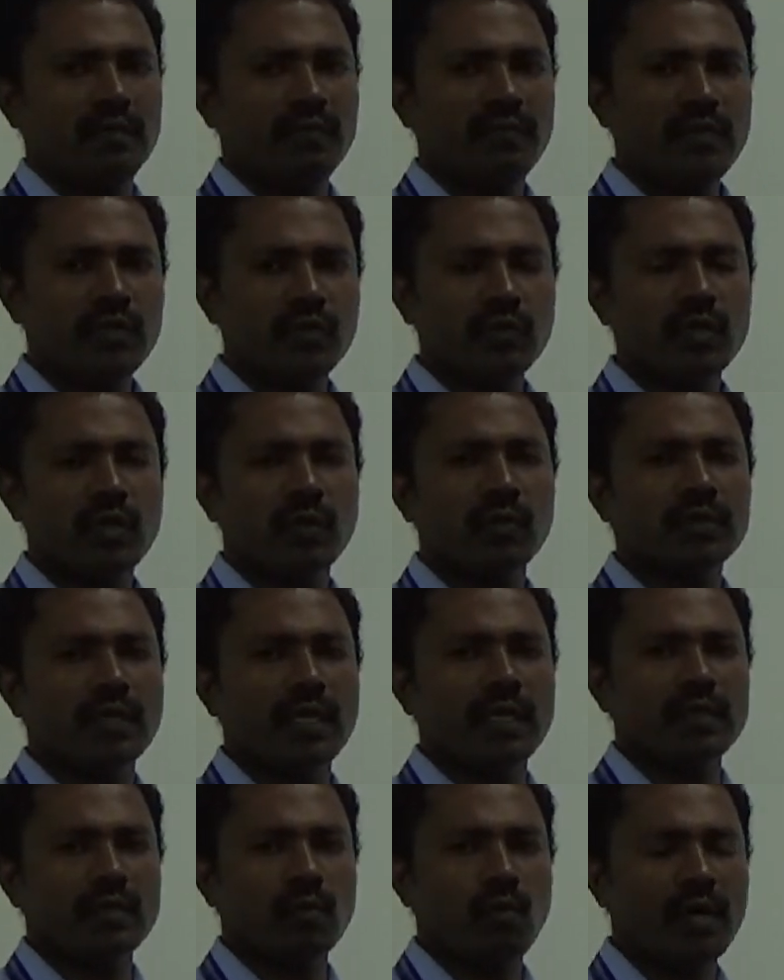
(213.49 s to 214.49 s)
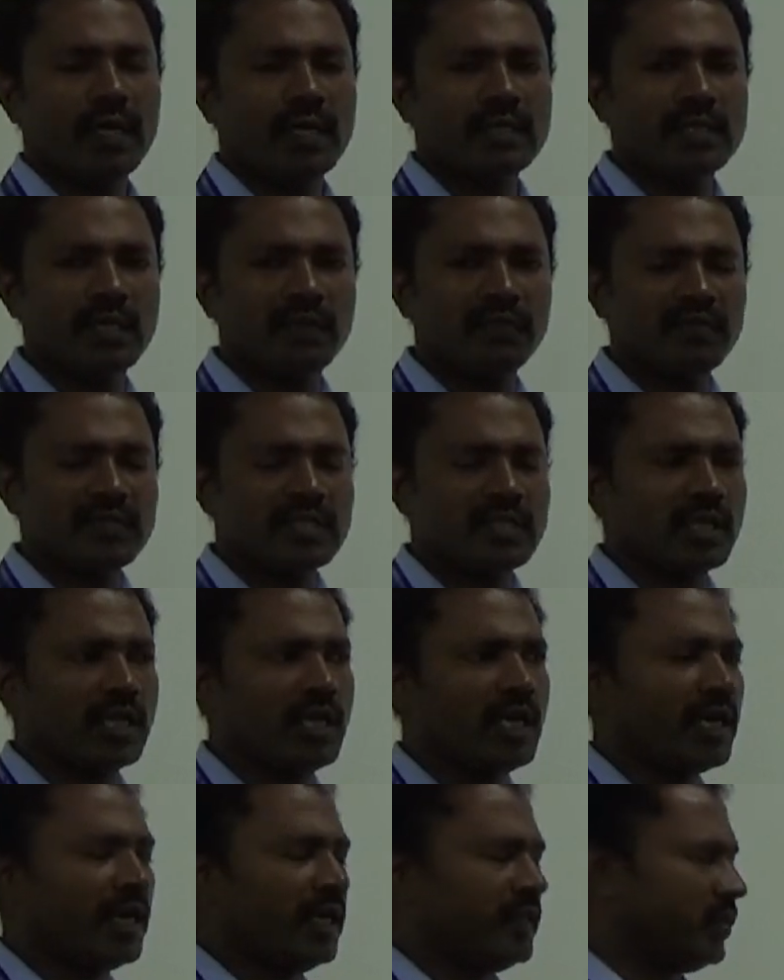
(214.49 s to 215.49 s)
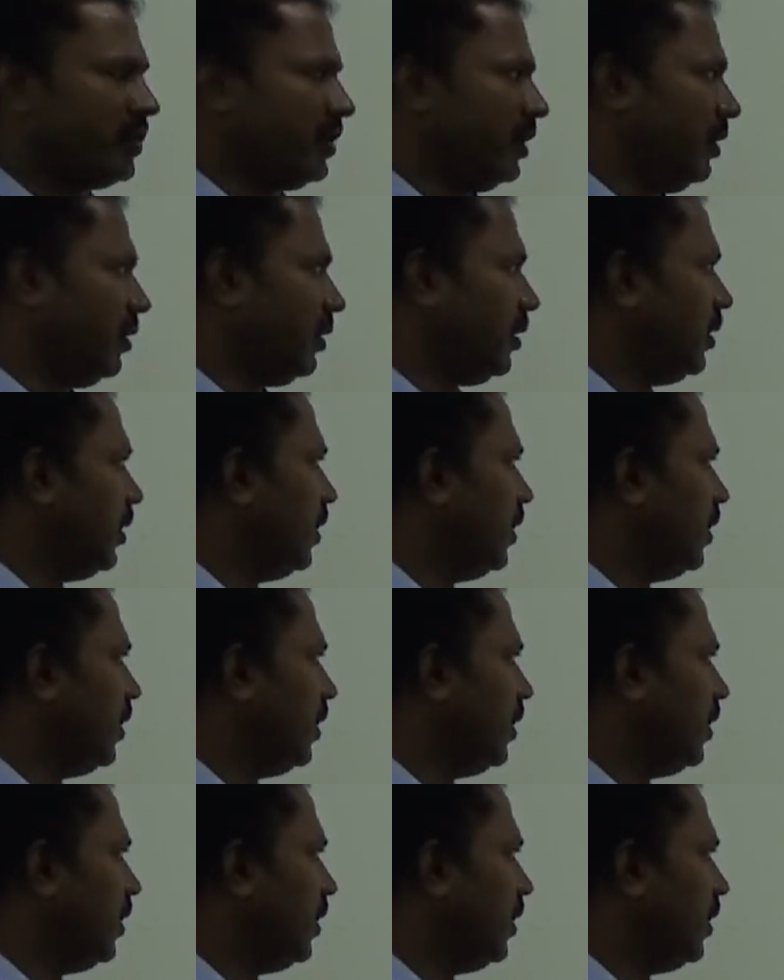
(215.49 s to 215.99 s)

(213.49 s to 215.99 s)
we should know that what is a physical cluster.